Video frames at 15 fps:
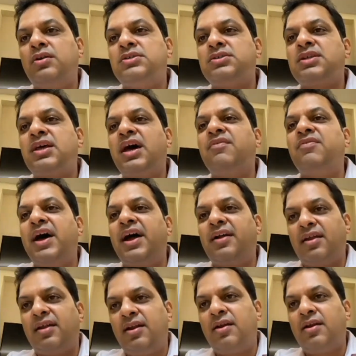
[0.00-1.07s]
have that
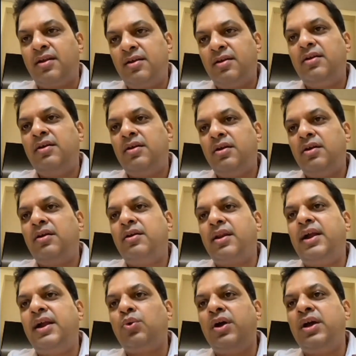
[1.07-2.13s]
and try
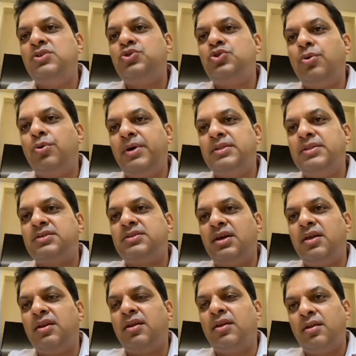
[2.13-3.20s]
to hedge your bets
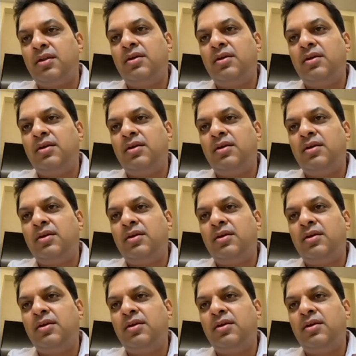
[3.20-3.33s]
and